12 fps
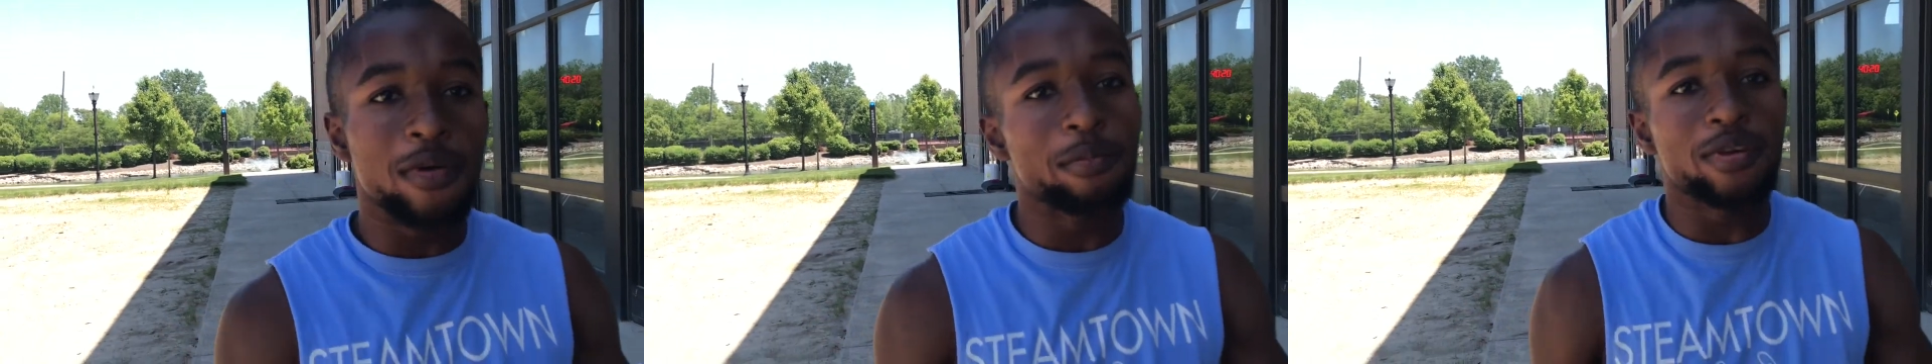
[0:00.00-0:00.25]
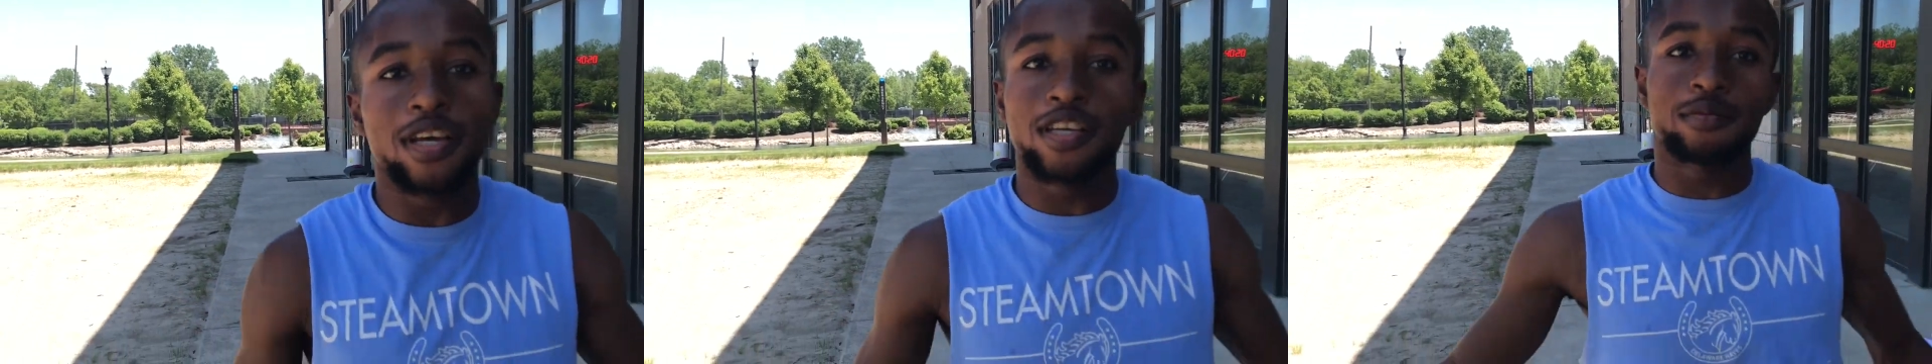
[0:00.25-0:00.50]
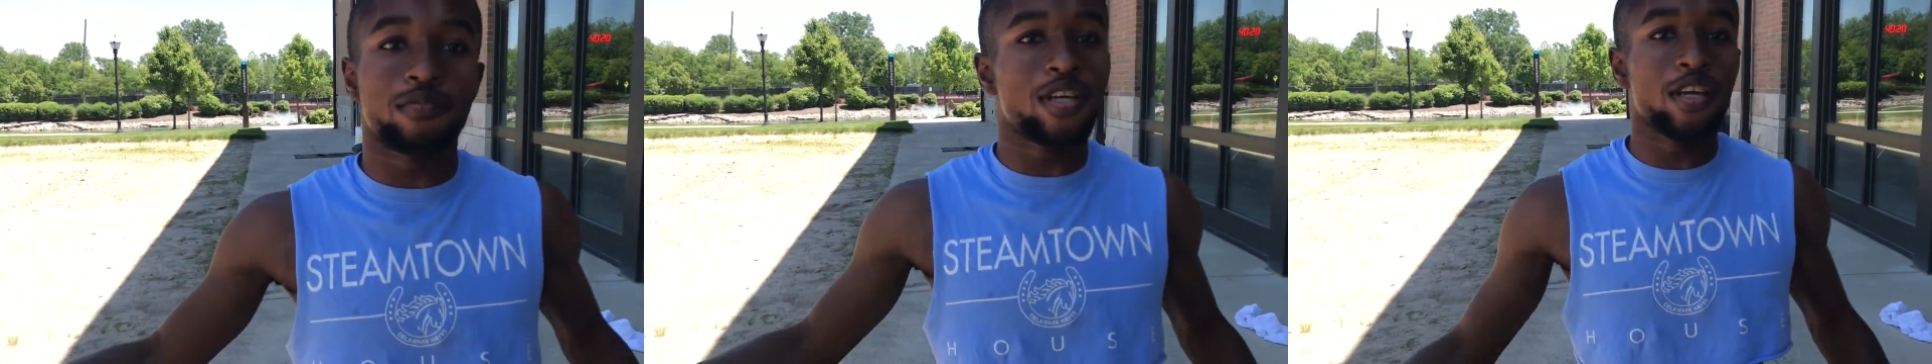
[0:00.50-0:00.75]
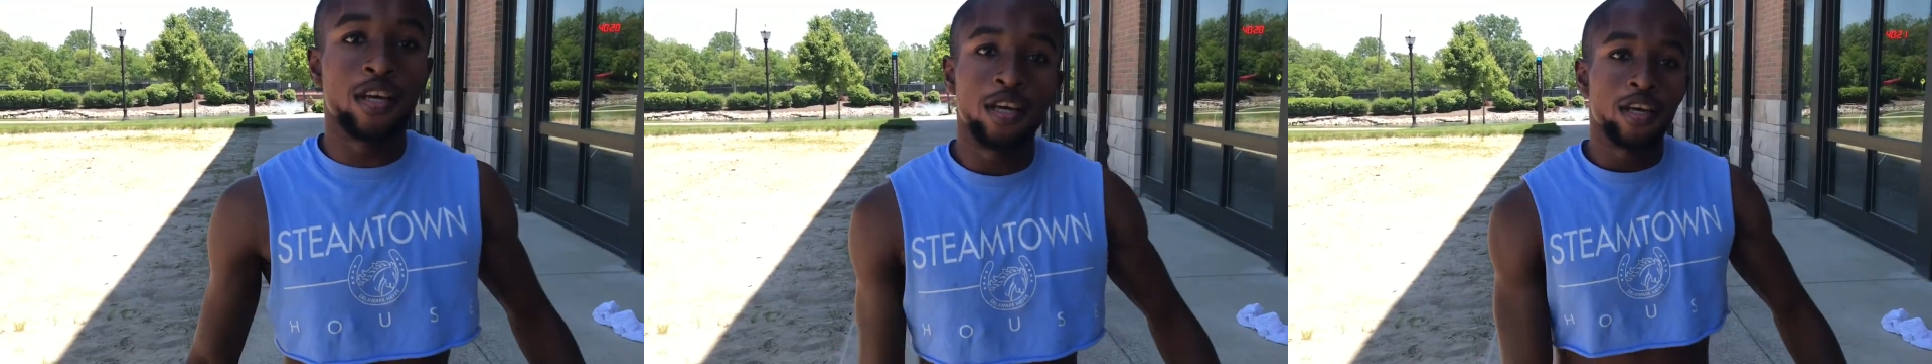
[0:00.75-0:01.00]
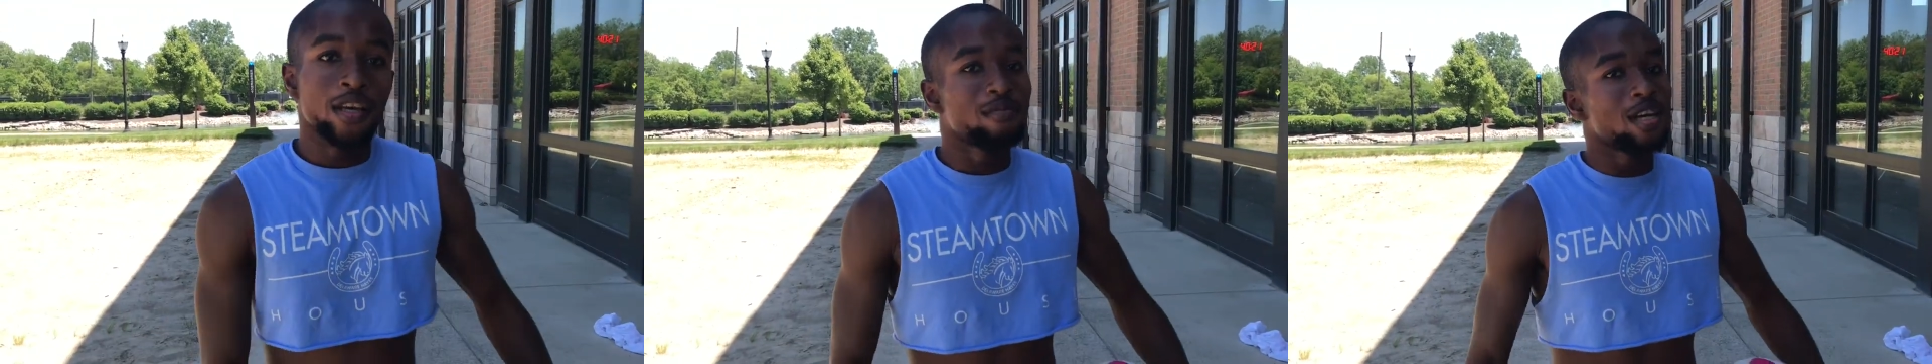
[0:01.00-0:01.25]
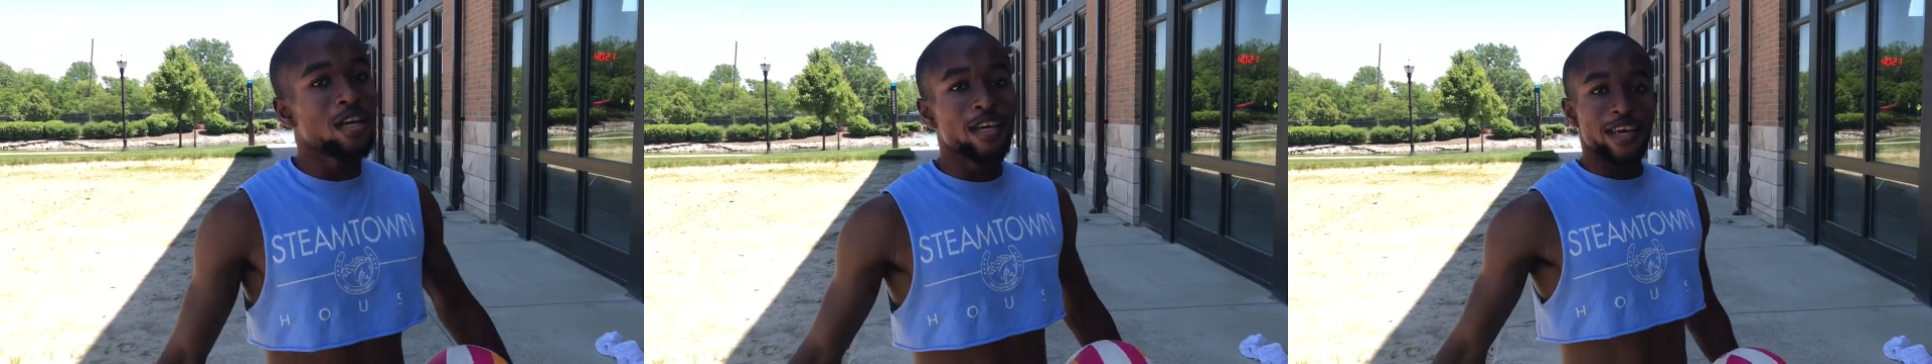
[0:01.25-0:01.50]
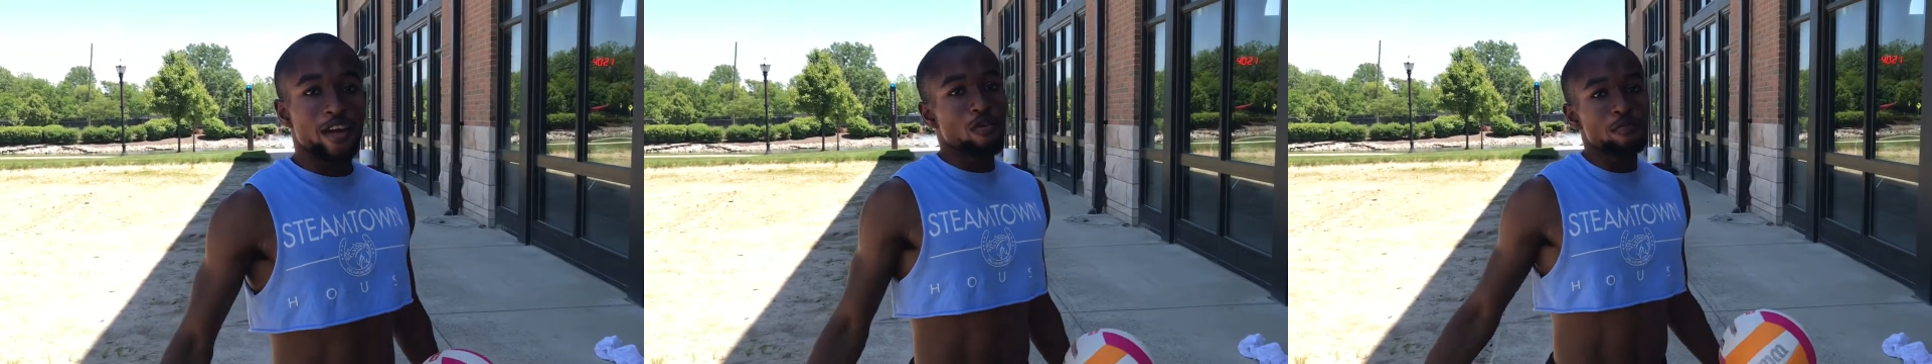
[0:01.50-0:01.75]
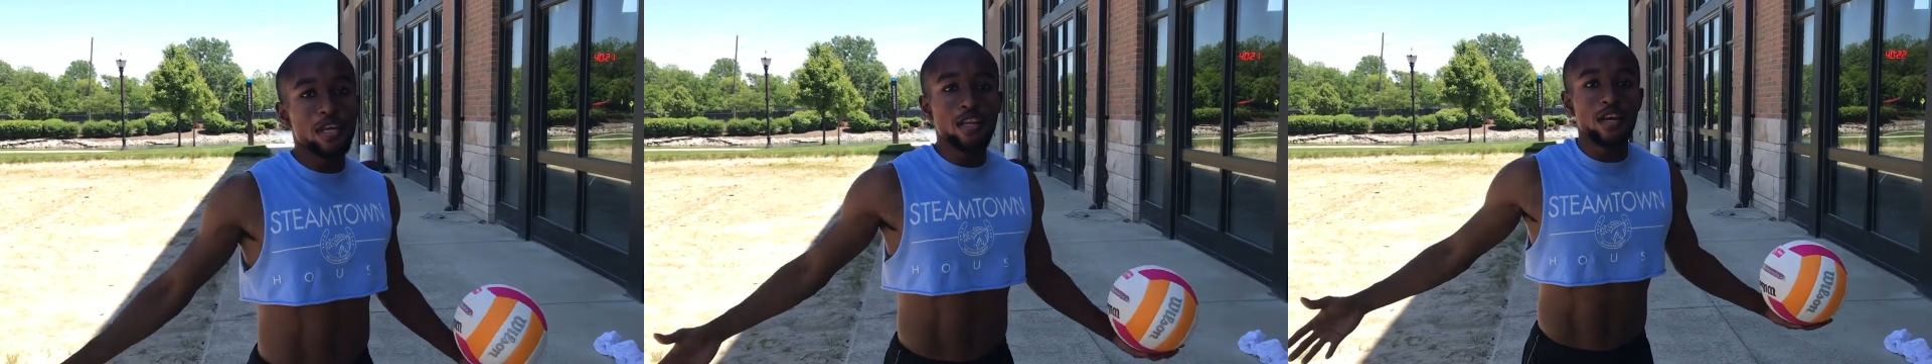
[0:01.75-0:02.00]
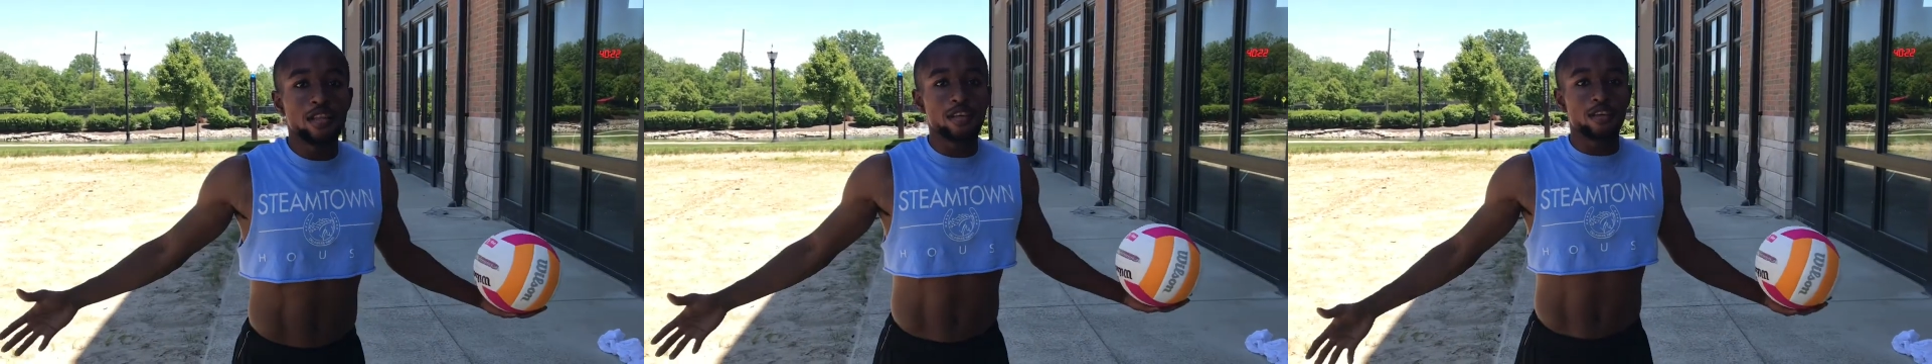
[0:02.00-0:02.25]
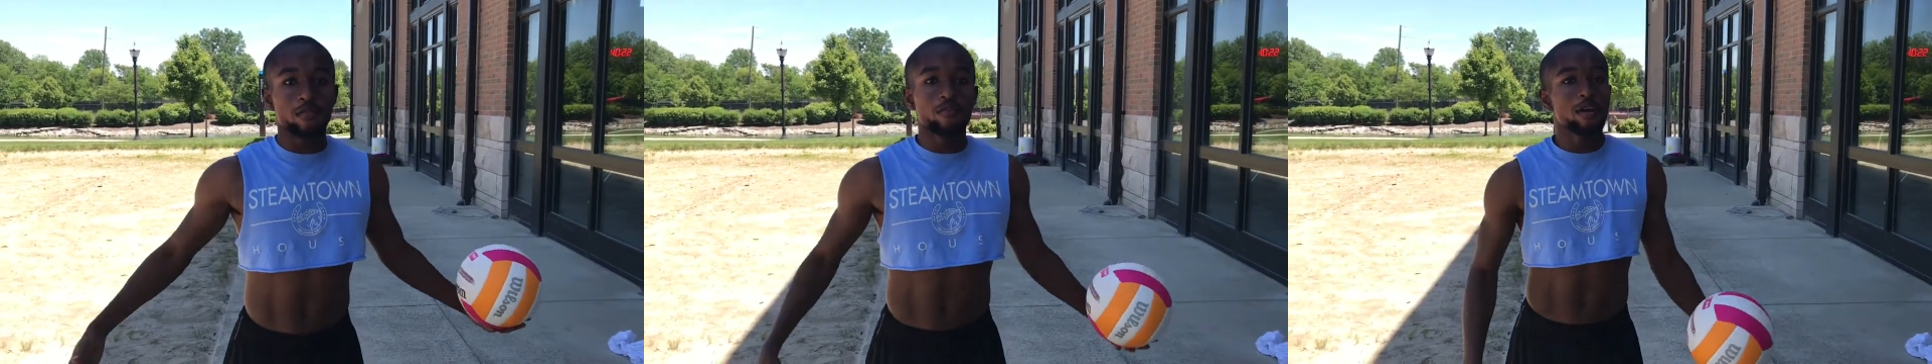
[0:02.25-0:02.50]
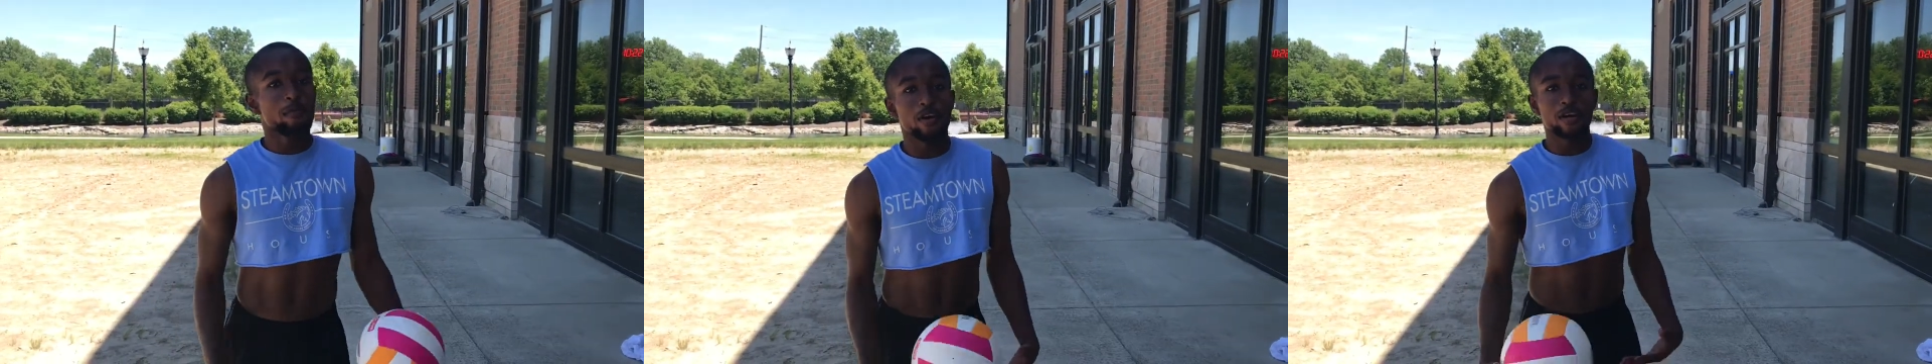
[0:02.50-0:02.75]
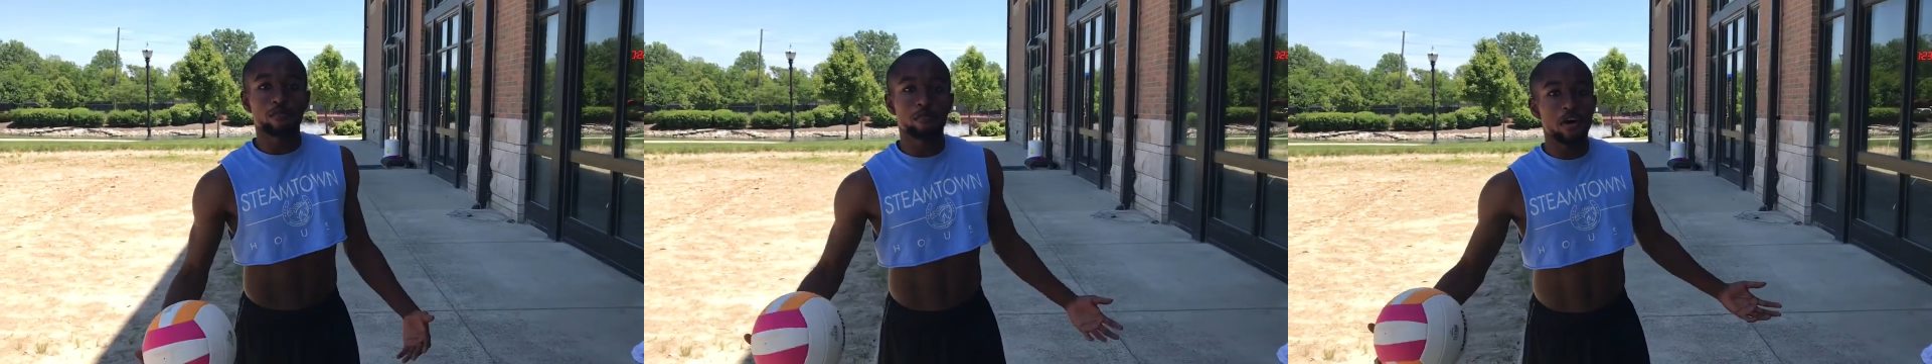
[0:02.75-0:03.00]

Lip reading: man, because it don't mean nothing when I'm out here.